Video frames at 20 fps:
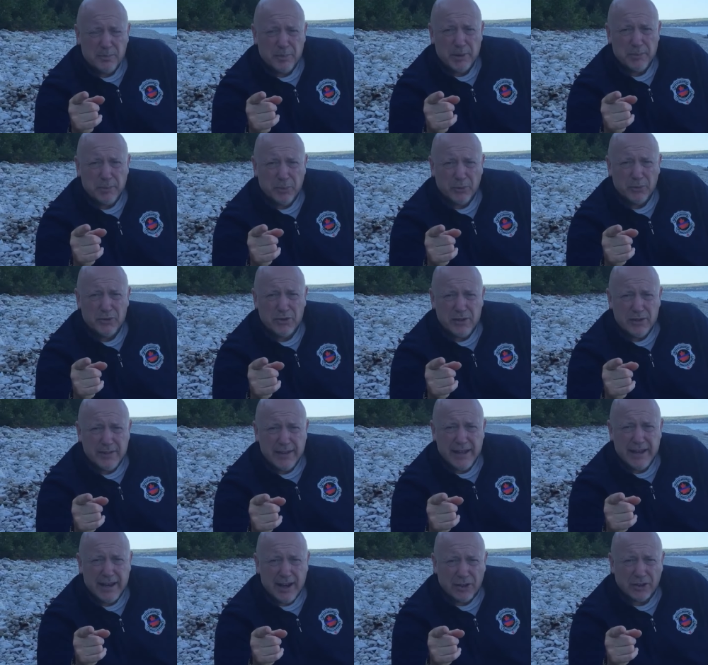people
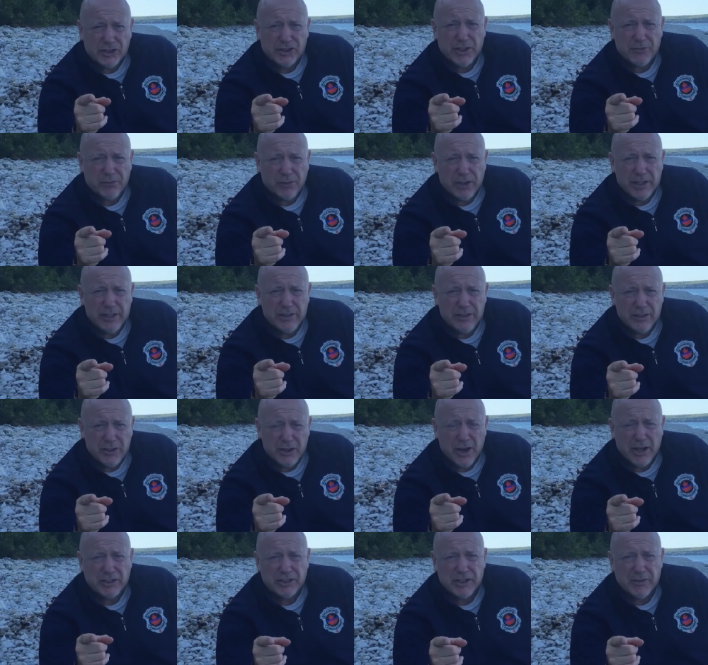that are suffering
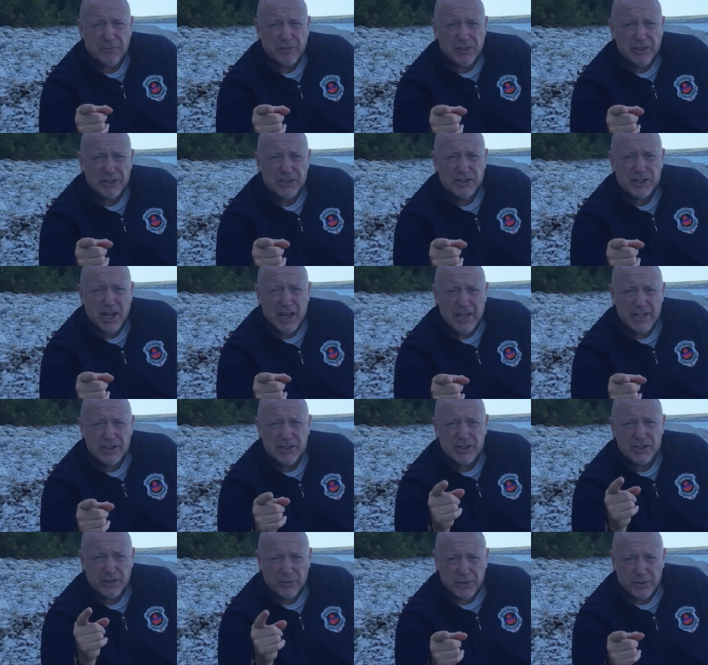you're not suffering in silence